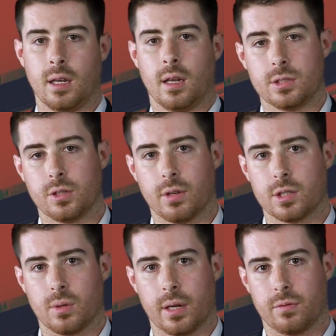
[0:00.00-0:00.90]
Once you
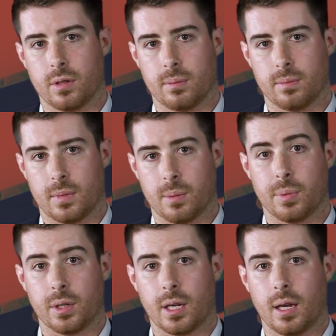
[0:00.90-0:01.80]
graduate from the
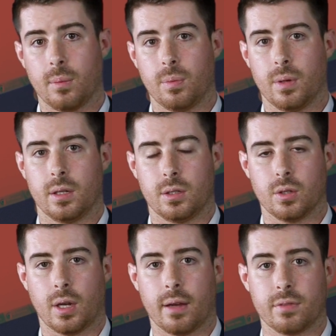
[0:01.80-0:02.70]
bootcamp,
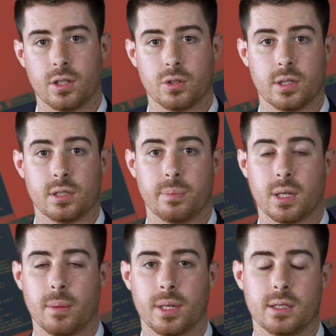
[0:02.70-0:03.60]
you'll have the choice of
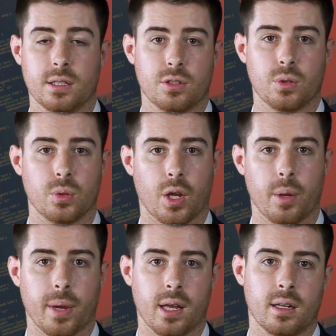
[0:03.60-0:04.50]
becoming a digital
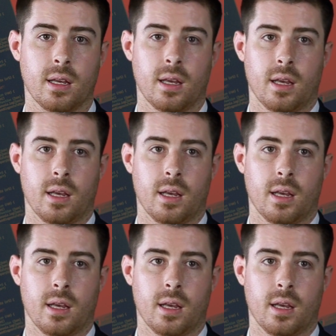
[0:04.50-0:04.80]
nomad,